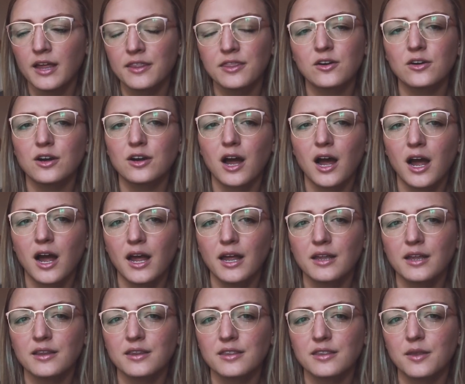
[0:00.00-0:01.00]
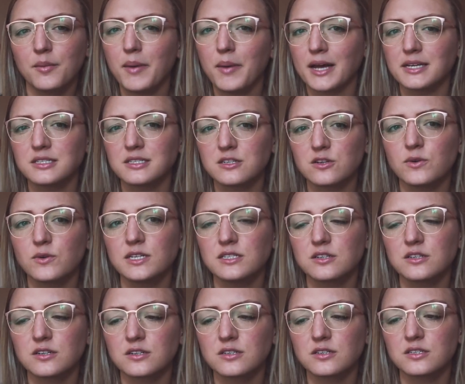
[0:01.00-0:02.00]
they're not the best
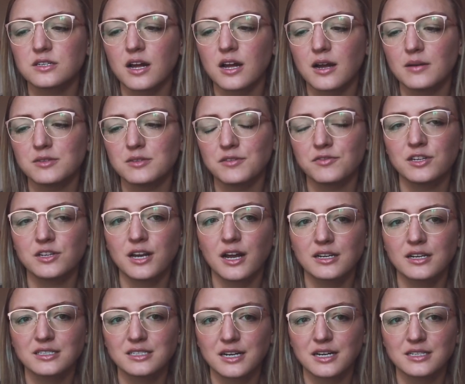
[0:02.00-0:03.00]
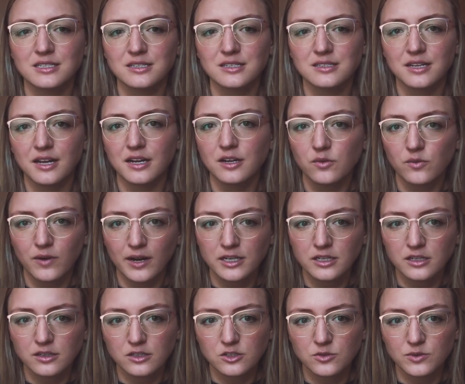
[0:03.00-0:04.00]
tweezers. Definitely not as nice as like
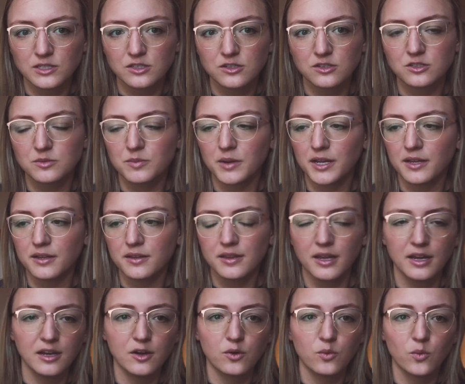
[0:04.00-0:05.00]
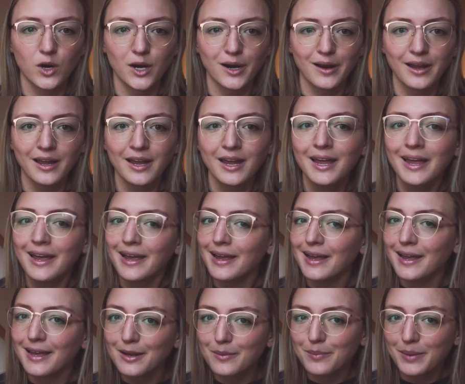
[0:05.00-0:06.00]
regular tweezers, but they could work
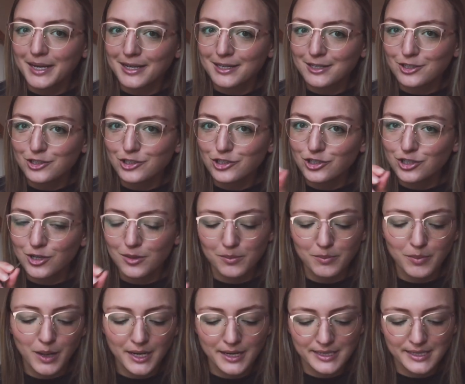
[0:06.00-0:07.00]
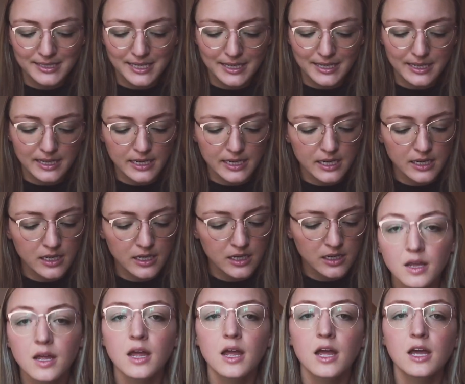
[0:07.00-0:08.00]
in a pinch, pun intended.
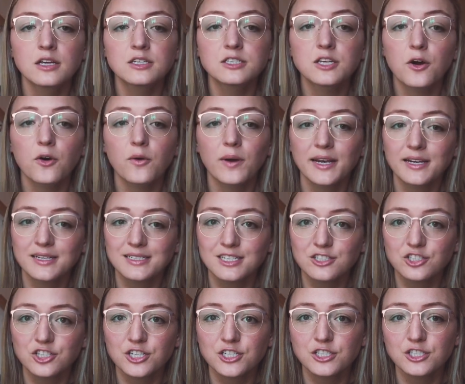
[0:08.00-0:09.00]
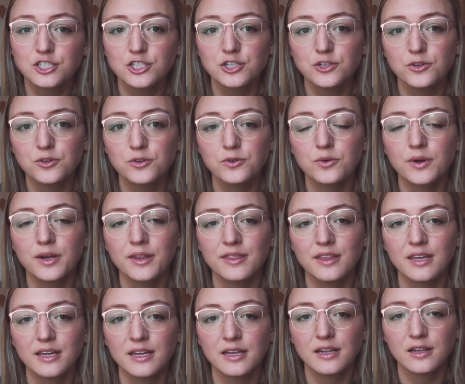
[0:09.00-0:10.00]
So in addition to
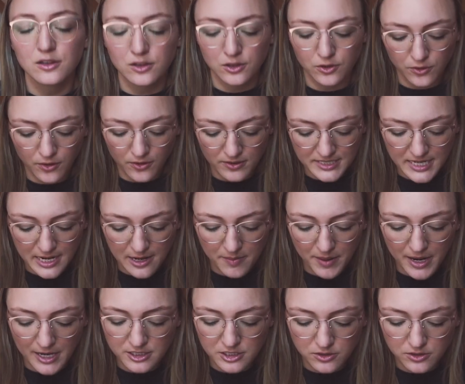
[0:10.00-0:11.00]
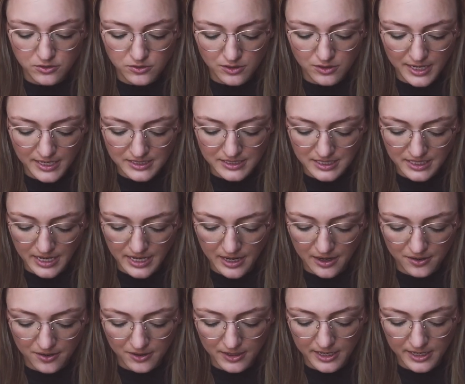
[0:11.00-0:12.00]
the Lucro tape, I do like to
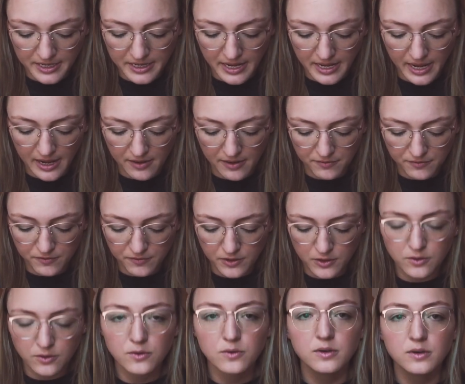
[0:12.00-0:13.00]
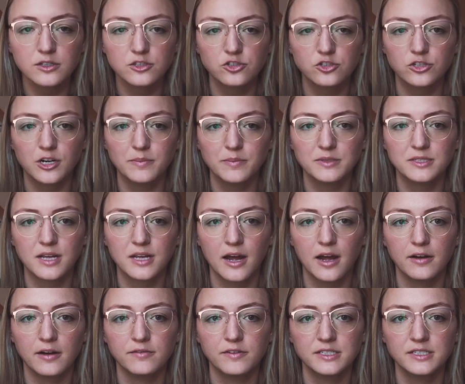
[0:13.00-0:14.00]
carry a few strips
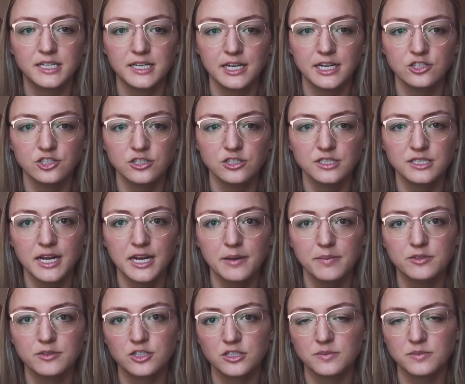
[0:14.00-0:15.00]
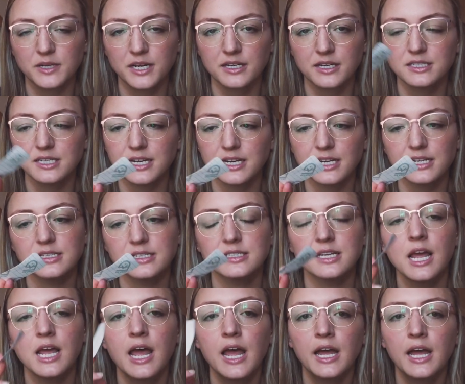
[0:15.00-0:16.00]
of tenacious tape just because it is
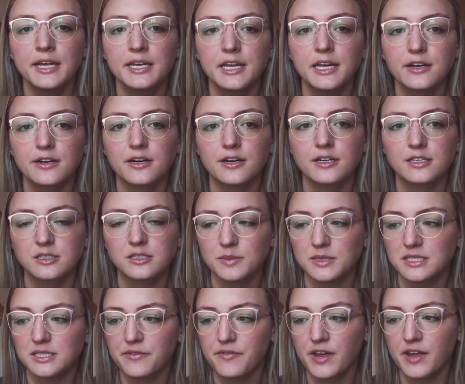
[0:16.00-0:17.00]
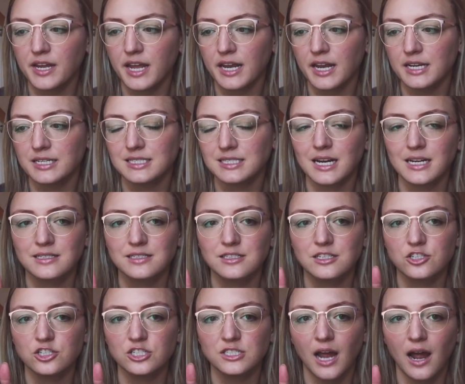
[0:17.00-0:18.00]
gear specific and it's nice
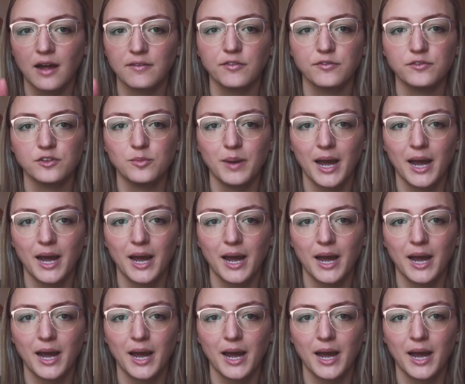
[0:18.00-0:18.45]
to just have a few